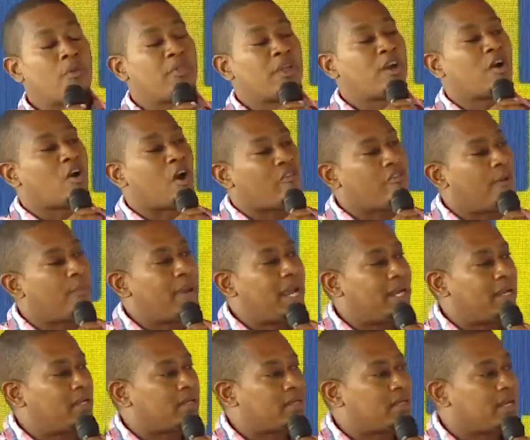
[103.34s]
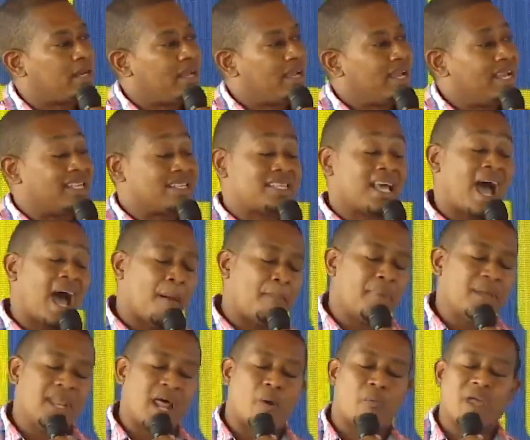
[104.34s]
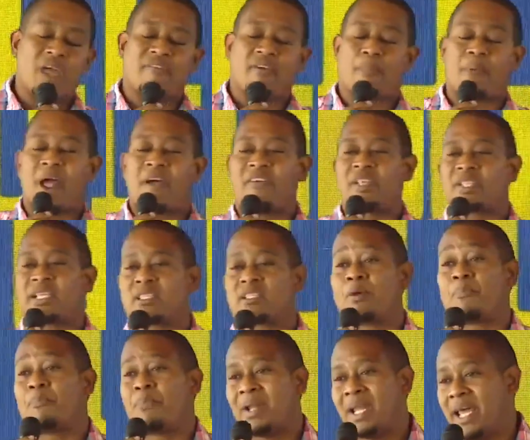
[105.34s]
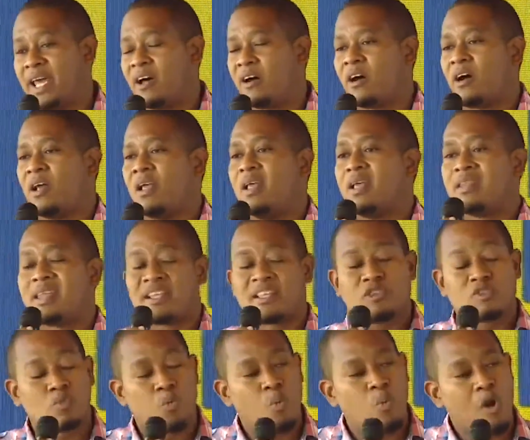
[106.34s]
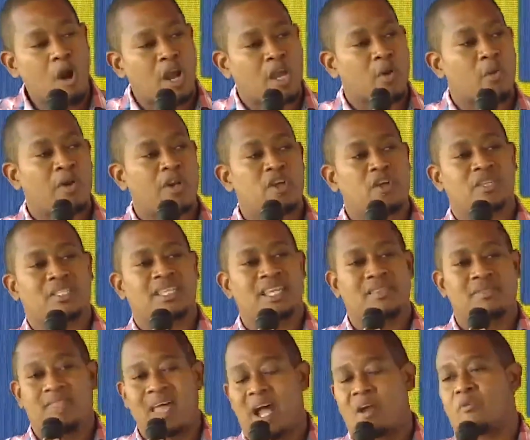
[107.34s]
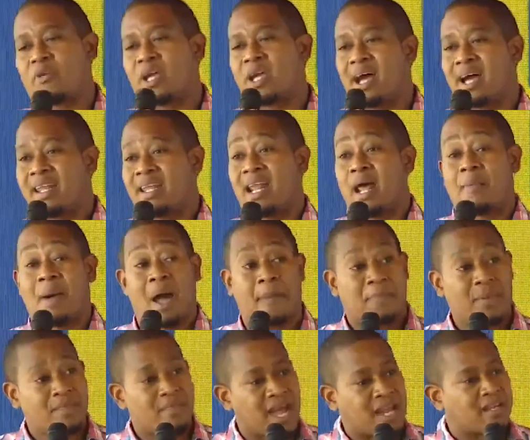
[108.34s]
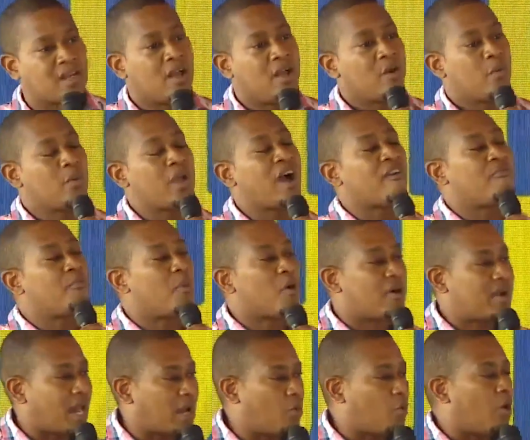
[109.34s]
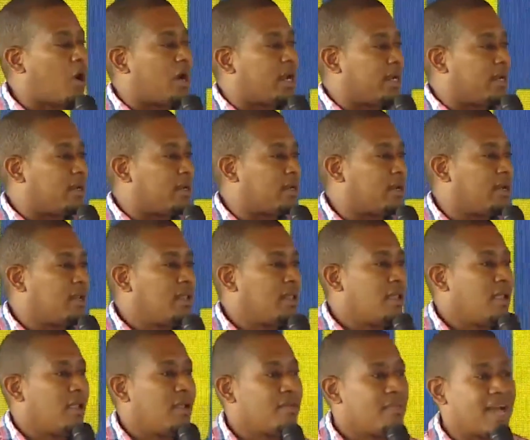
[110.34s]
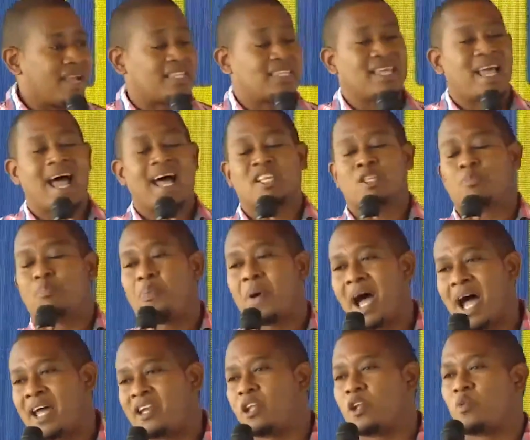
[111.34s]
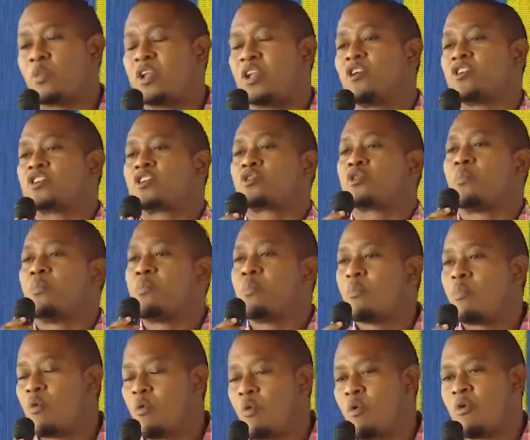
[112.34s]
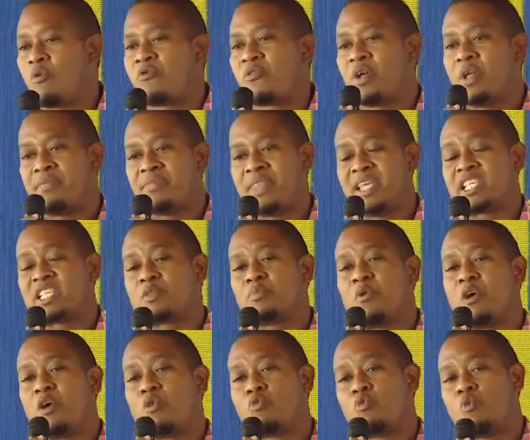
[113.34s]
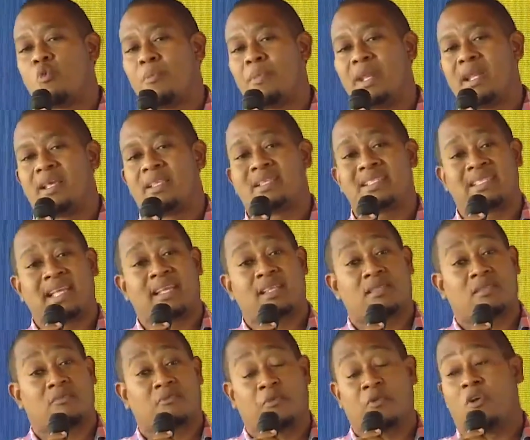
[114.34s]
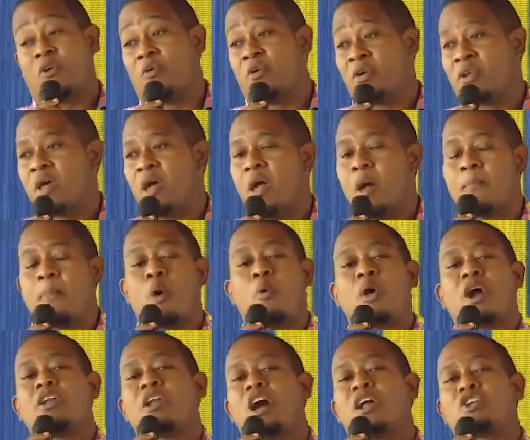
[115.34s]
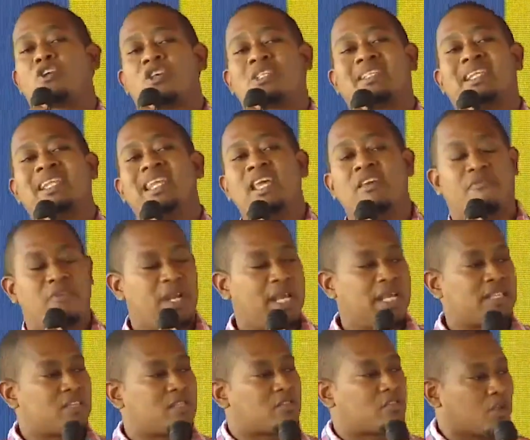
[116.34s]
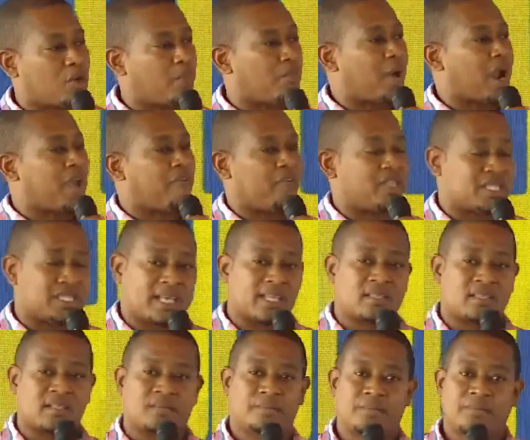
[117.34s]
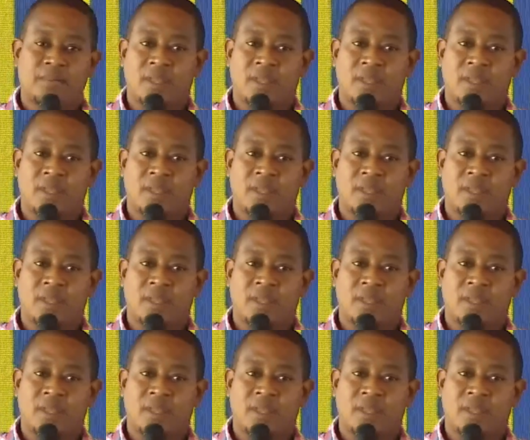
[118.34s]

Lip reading: The government is happy that we have a private sector player that is working with us in that regard. And I'm happy that we have more than one that has partnered with us to move this small ruminant sector forward. But we're not just leaving it to the private sector.